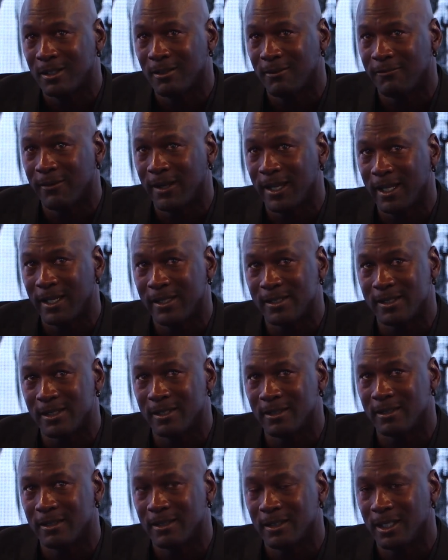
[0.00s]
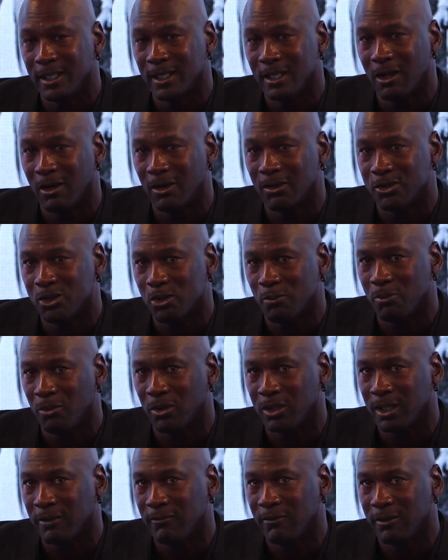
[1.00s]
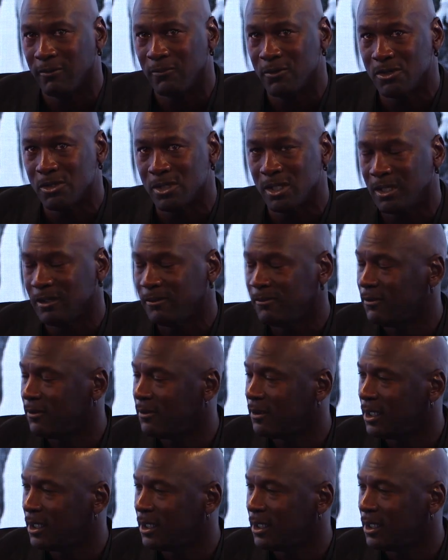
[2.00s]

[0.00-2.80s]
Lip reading: fans and all the support that we've received